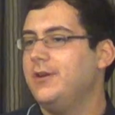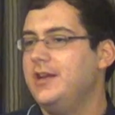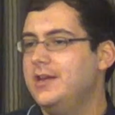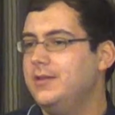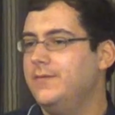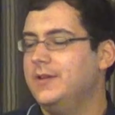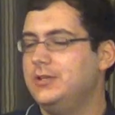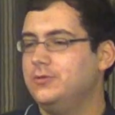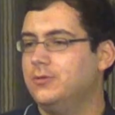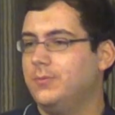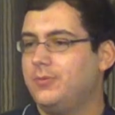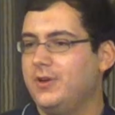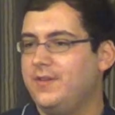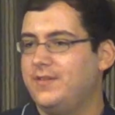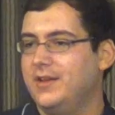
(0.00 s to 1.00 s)
individual
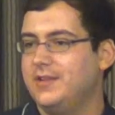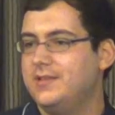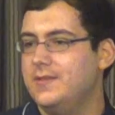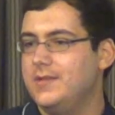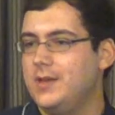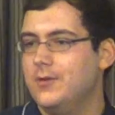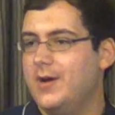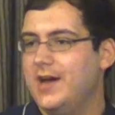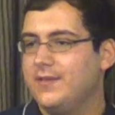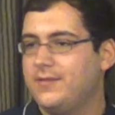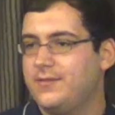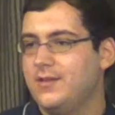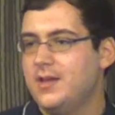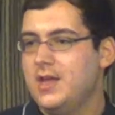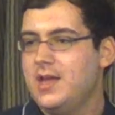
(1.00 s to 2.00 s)
precinct in the
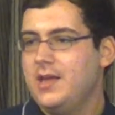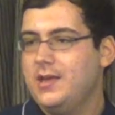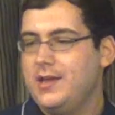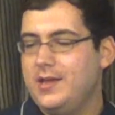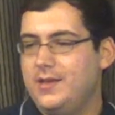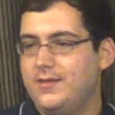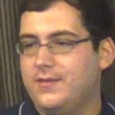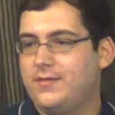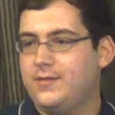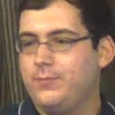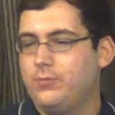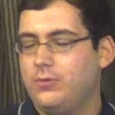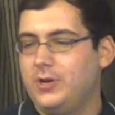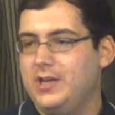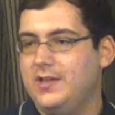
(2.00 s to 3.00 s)
U.S. is
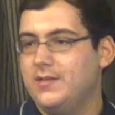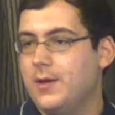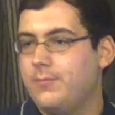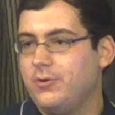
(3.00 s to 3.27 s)
a pretty